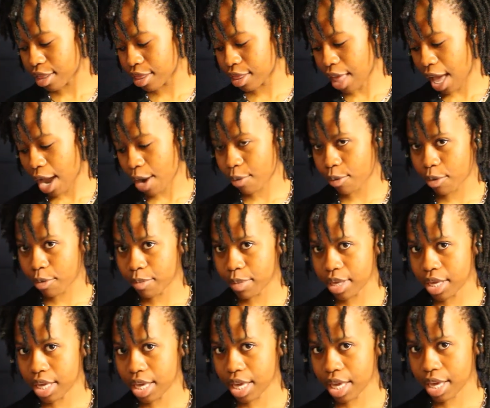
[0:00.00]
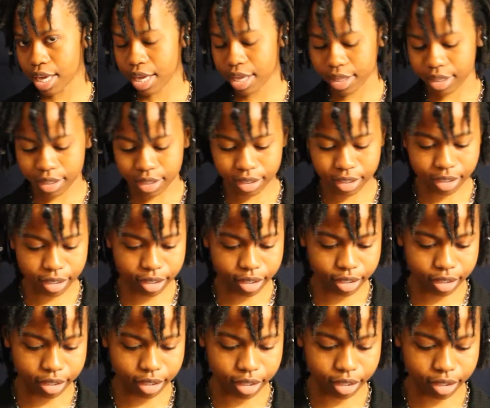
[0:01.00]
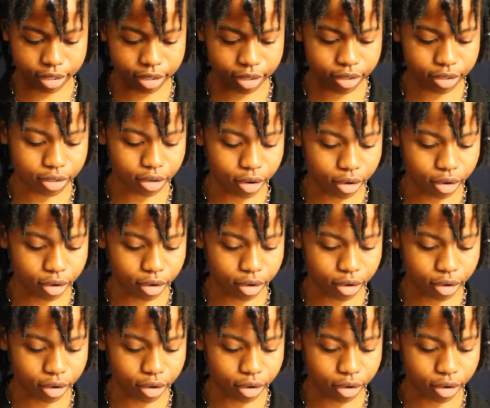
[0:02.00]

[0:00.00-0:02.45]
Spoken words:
that will be it. This is